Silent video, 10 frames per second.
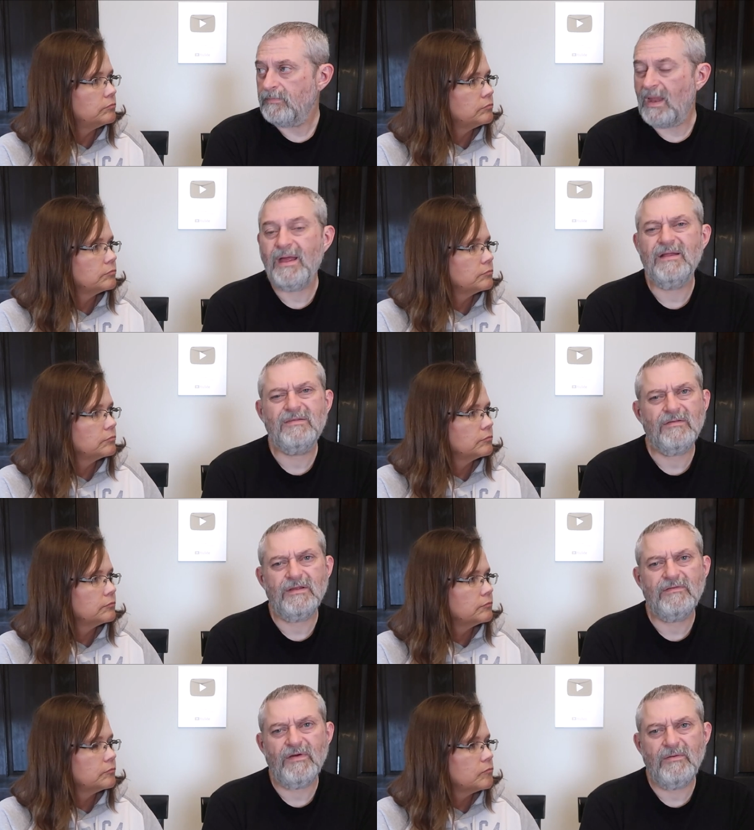Speaker 1: Now, it's,
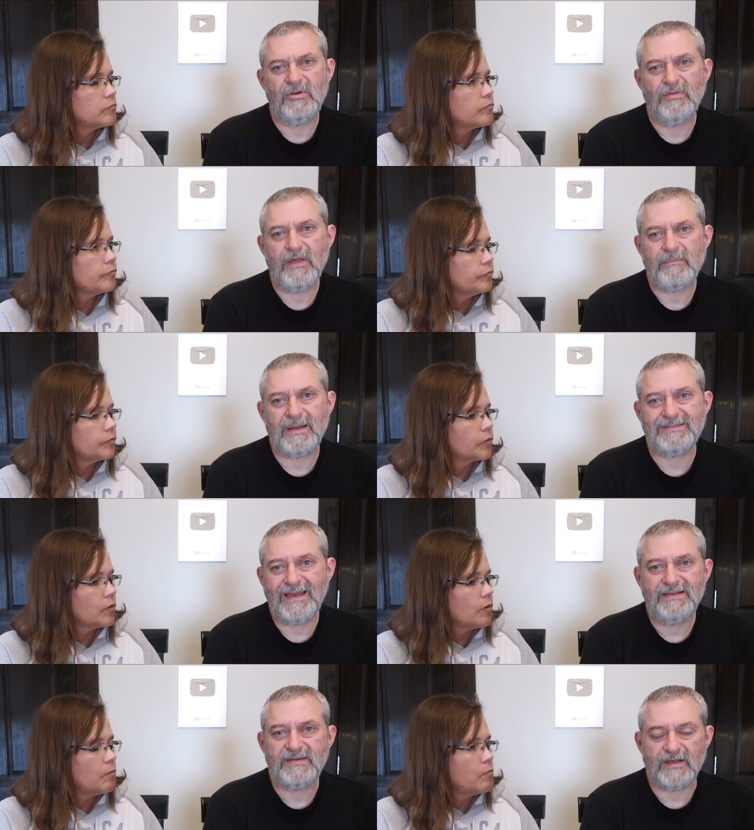it's funny when you think about
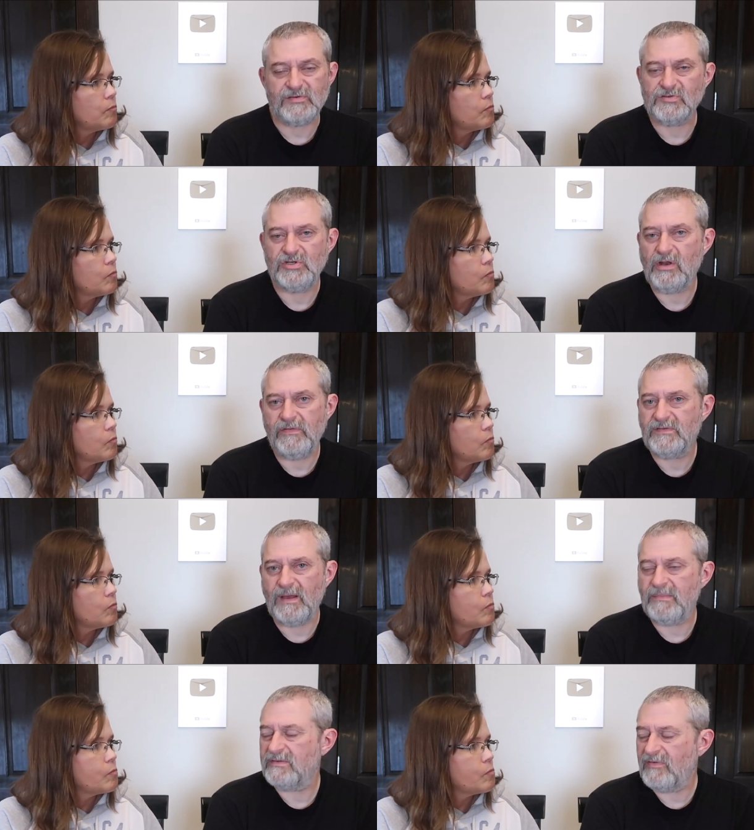taste testers, you know these
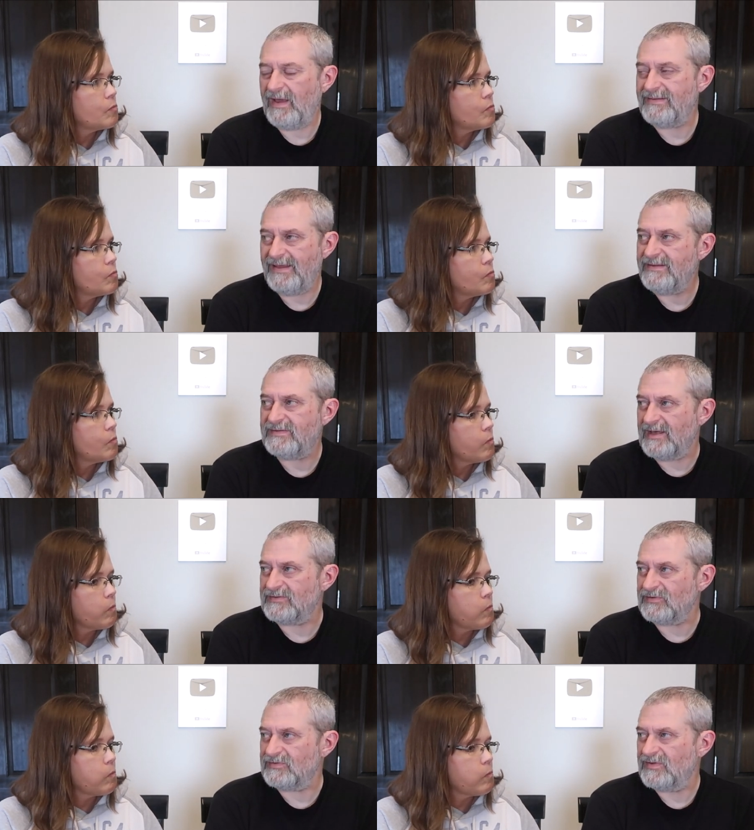companies had taste
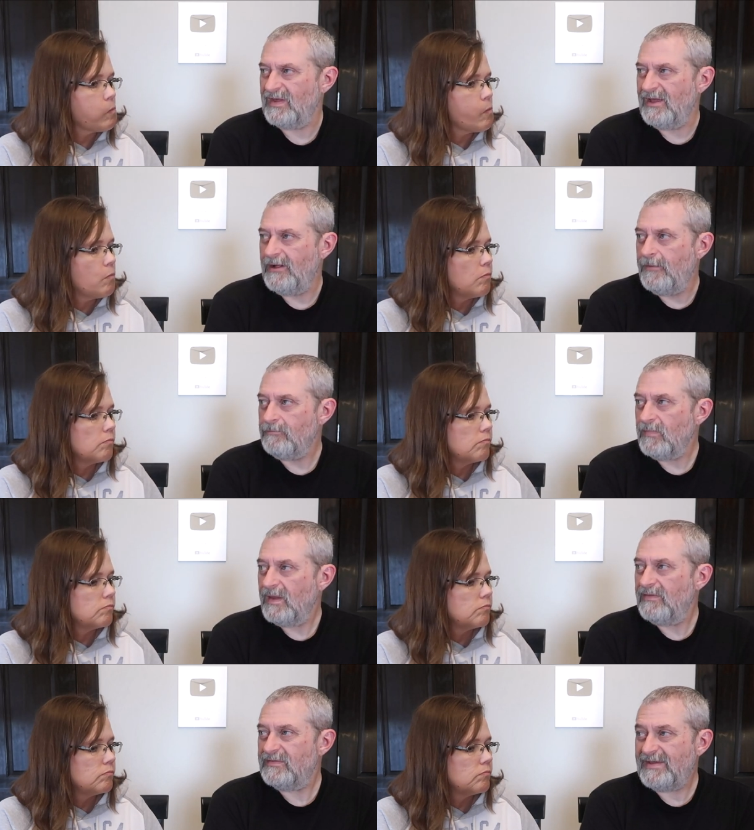testers.
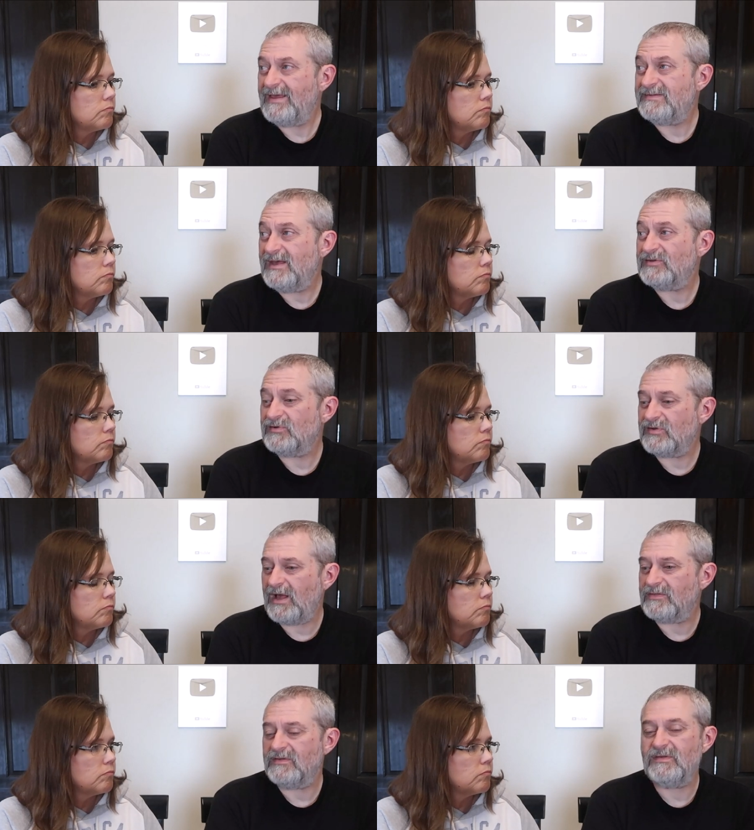The taste testers
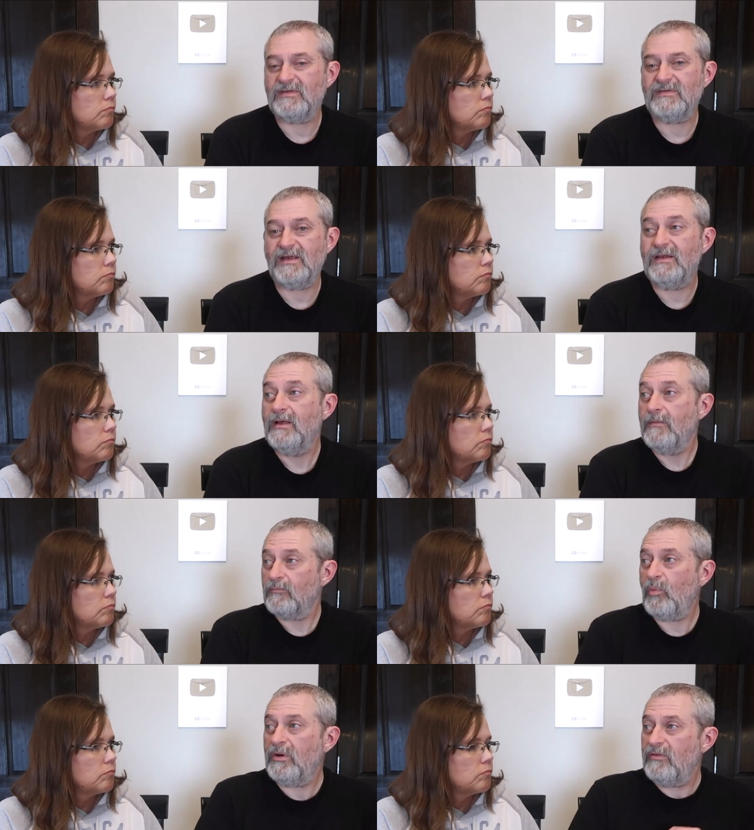got this and said,
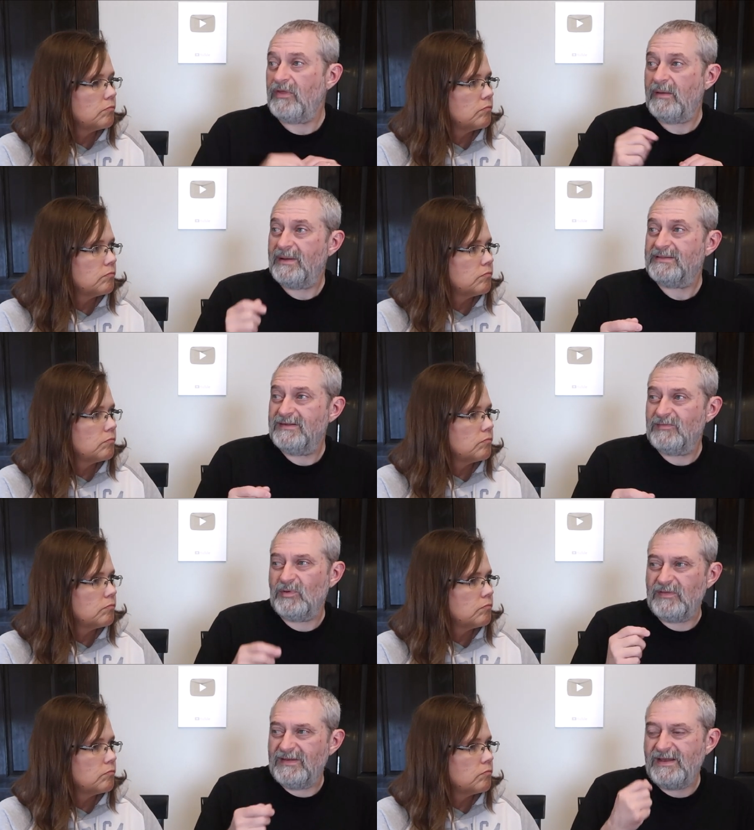what do you think about this
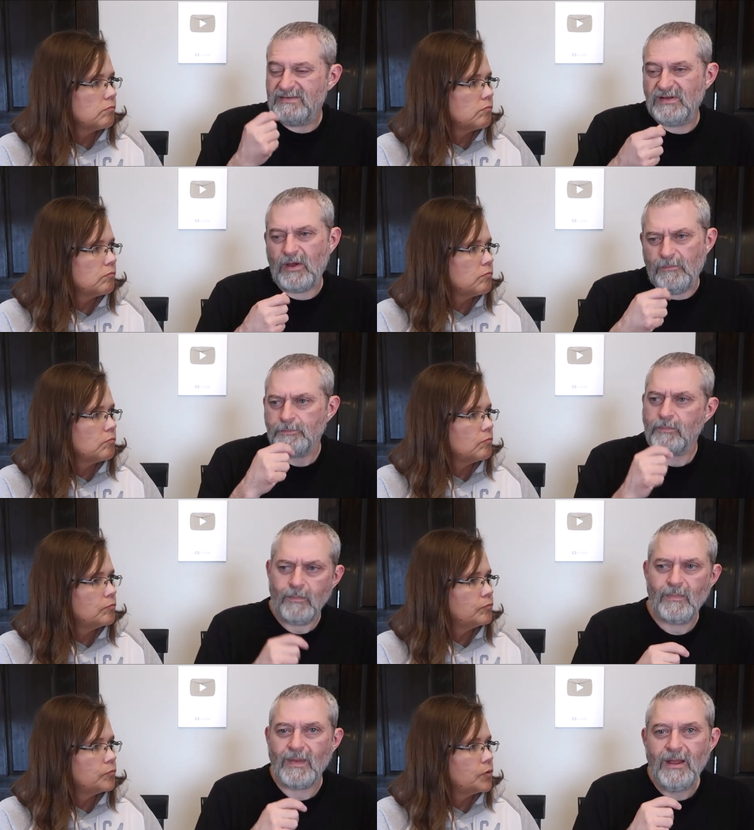one? And they taste and go,
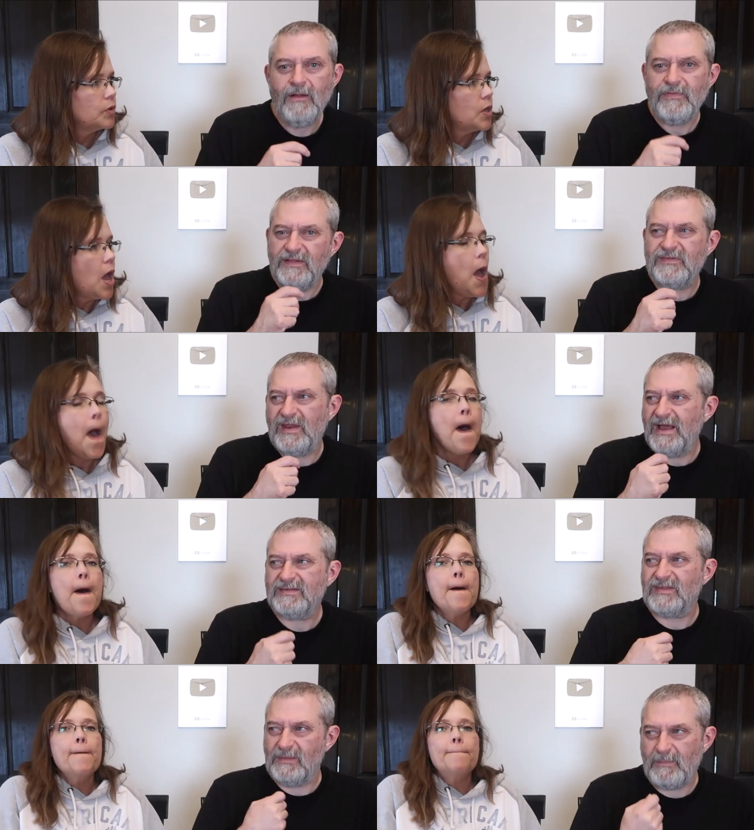hmm, that's an
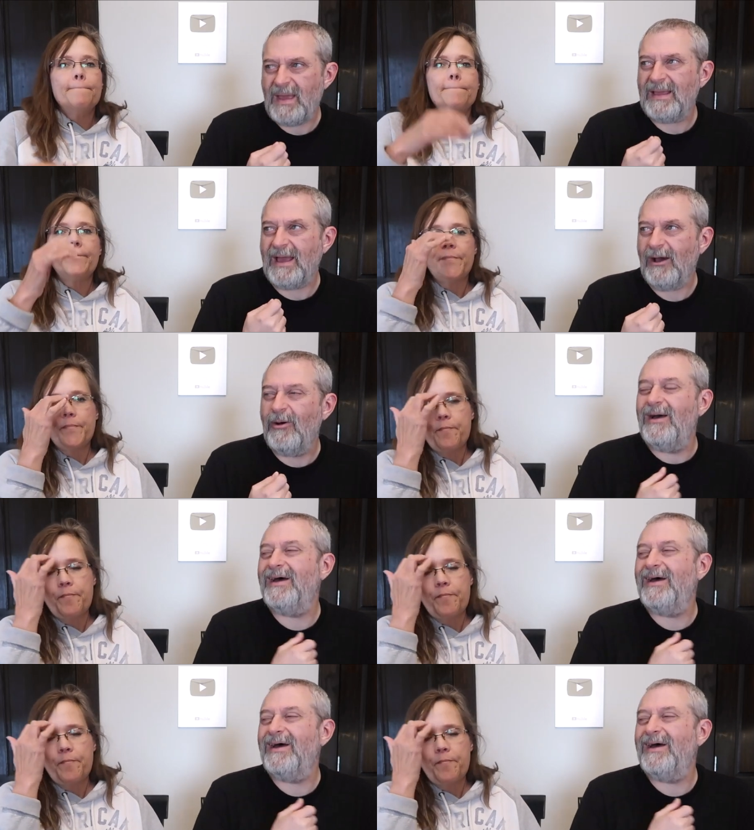excellent mango.